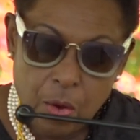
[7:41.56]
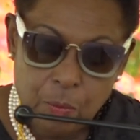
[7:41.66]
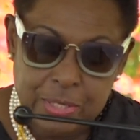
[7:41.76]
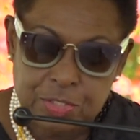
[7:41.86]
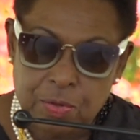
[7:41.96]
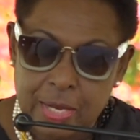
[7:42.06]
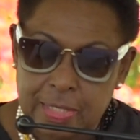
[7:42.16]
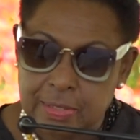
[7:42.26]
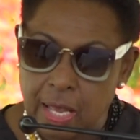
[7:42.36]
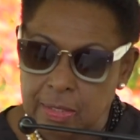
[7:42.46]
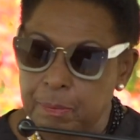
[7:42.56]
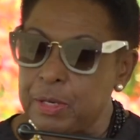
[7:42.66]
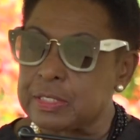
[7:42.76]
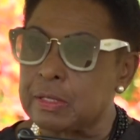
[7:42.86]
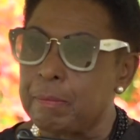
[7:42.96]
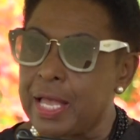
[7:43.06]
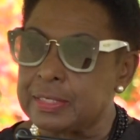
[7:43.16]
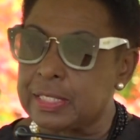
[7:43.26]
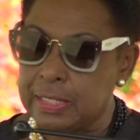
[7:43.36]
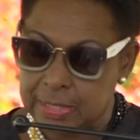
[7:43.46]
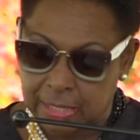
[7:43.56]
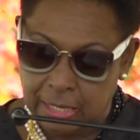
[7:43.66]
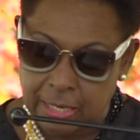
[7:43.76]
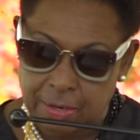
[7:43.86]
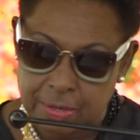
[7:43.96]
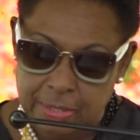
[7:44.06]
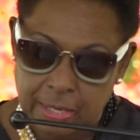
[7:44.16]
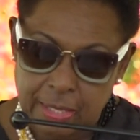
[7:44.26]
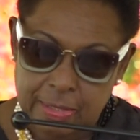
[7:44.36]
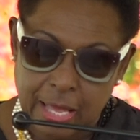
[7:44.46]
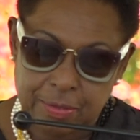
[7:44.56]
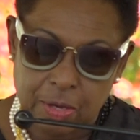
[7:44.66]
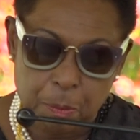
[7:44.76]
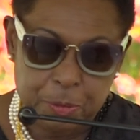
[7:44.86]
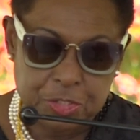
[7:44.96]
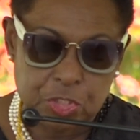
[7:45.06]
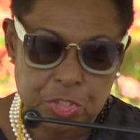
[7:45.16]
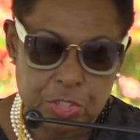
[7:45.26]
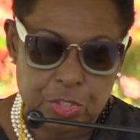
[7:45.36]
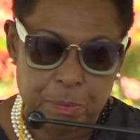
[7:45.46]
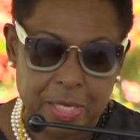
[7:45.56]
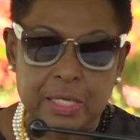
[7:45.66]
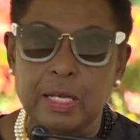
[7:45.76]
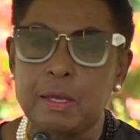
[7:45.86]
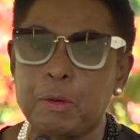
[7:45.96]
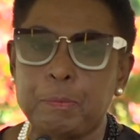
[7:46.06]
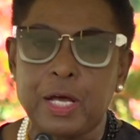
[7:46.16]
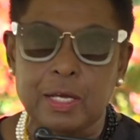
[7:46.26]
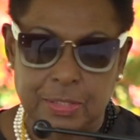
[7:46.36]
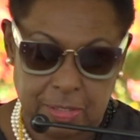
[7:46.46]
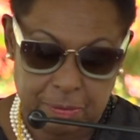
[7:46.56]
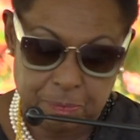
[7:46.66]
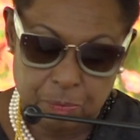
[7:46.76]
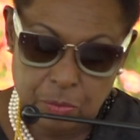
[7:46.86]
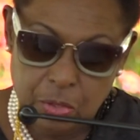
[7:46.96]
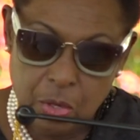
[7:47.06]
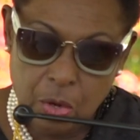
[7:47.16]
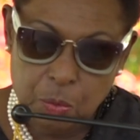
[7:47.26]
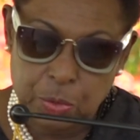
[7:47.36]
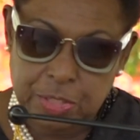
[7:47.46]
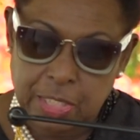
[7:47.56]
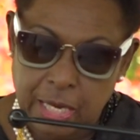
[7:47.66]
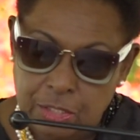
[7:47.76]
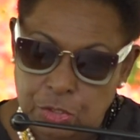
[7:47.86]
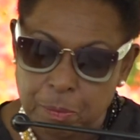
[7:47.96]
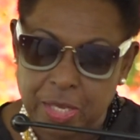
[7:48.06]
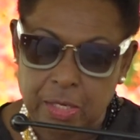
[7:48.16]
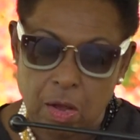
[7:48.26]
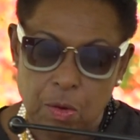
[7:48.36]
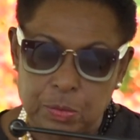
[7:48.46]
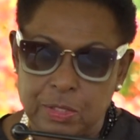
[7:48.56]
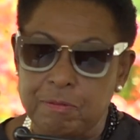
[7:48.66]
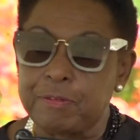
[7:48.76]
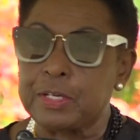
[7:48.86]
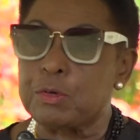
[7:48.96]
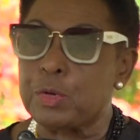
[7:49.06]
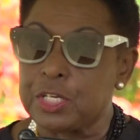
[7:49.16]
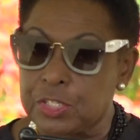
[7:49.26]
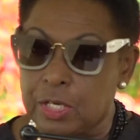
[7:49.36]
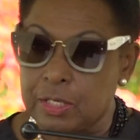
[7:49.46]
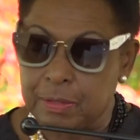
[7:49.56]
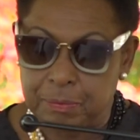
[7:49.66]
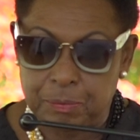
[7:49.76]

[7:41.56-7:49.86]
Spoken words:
When Sir Alexander Bustamante declared that the opposition Jamaica Labour Party would take Jamaica out of Federation,